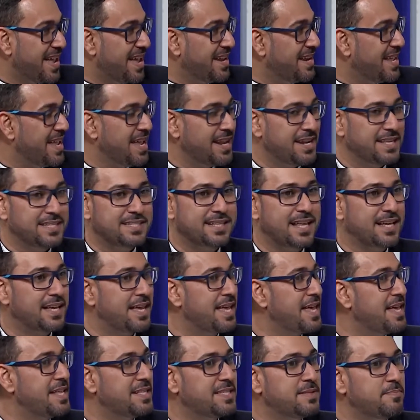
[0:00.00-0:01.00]
And it's like,
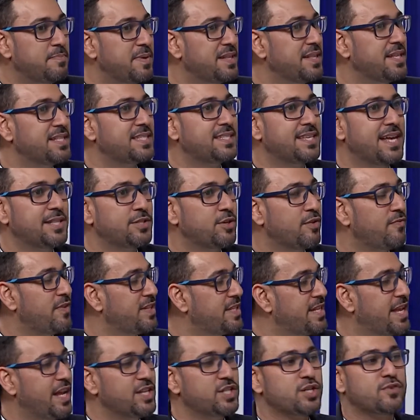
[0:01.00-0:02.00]
it's been the center of
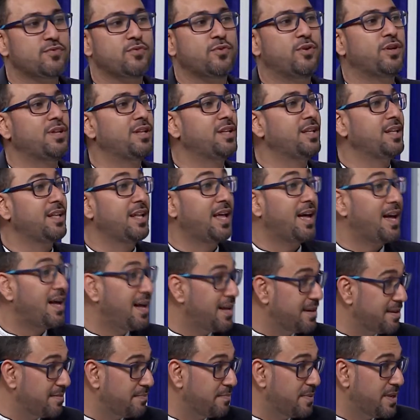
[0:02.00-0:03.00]
attention for a
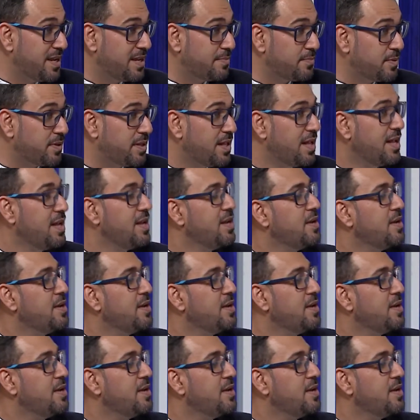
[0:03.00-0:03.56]
lot of people.